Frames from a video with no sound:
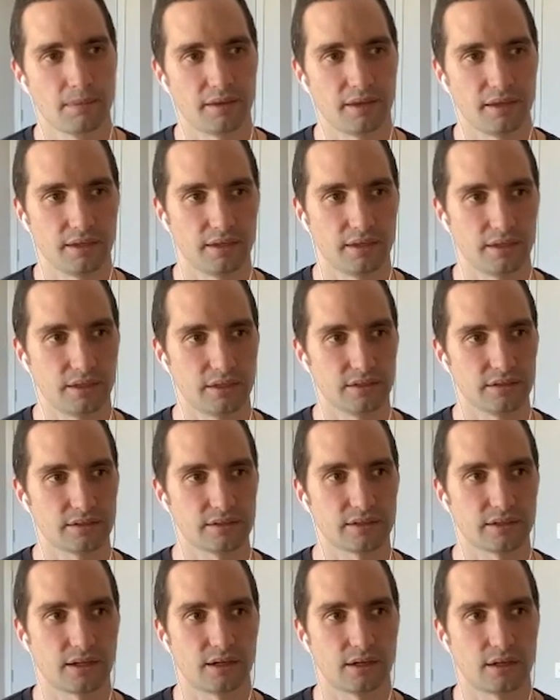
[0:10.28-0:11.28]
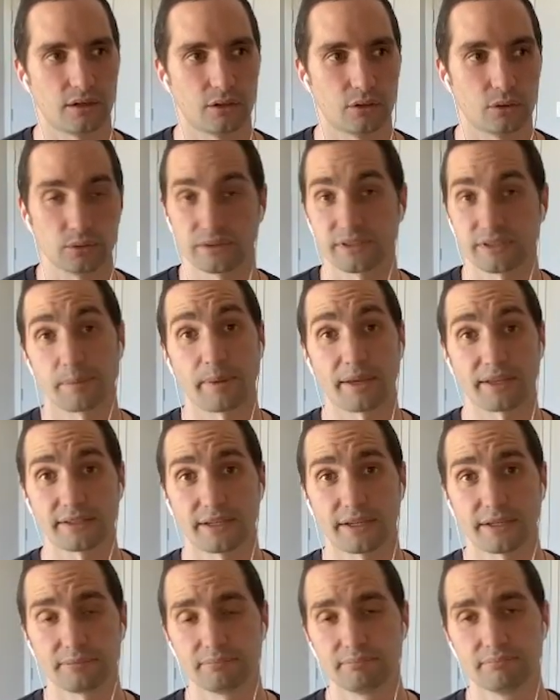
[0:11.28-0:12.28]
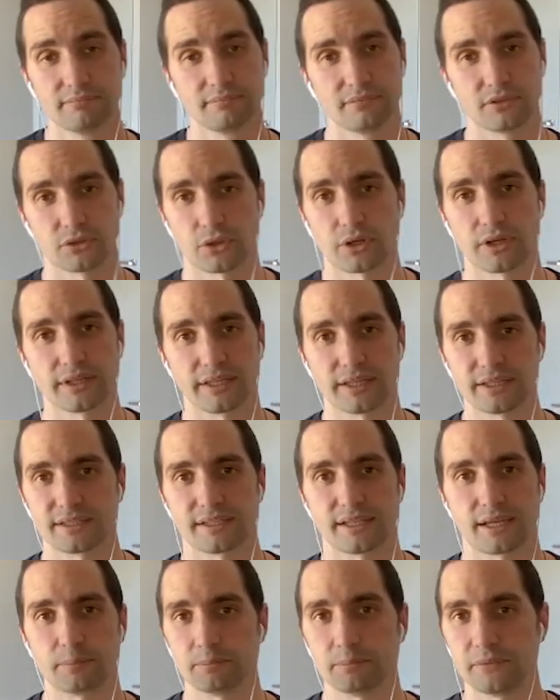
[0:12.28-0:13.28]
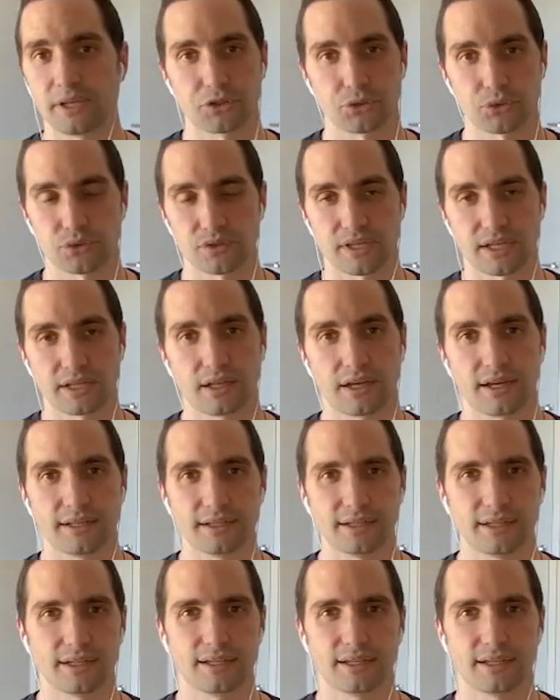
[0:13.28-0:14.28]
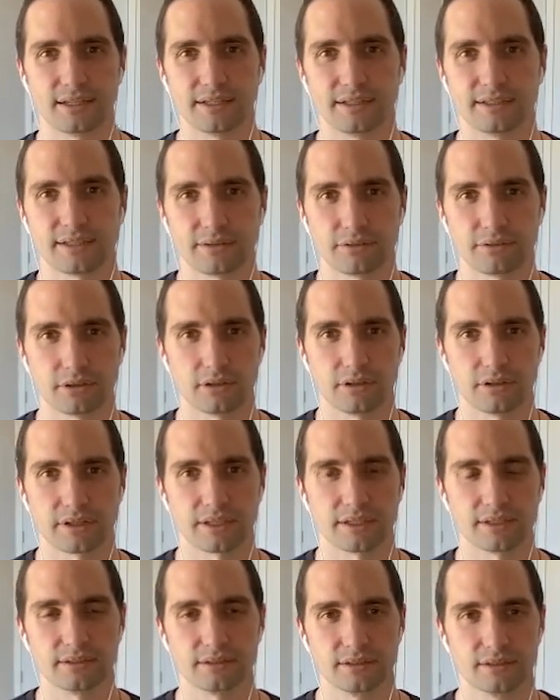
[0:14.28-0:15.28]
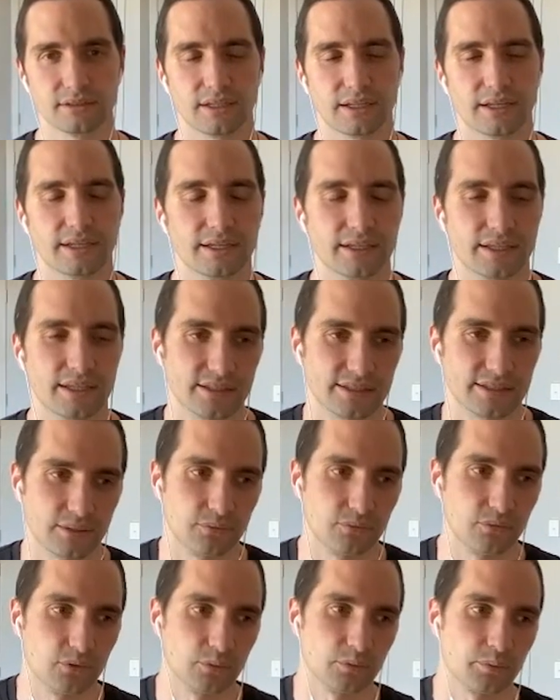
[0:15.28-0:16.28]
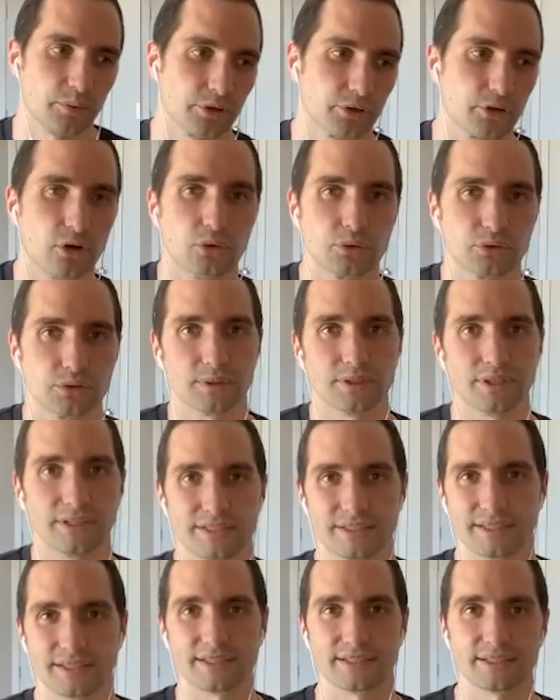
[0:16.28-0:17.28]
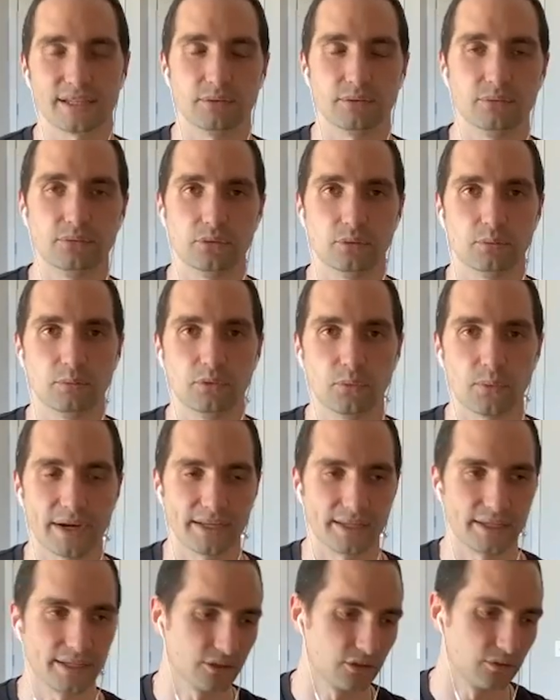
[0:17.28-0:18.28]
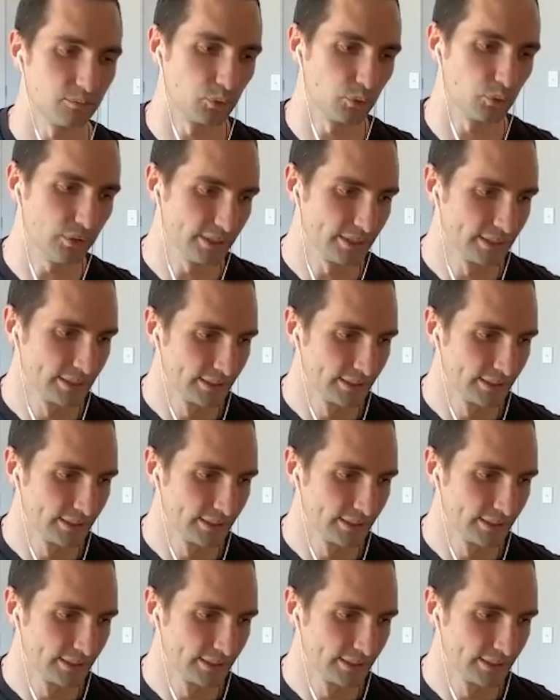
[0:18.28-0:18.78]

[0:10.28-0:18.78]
is I'll step outside, try and get some natural sunlight, at least have a look and get some form of protocol to at least get some form of waking on board.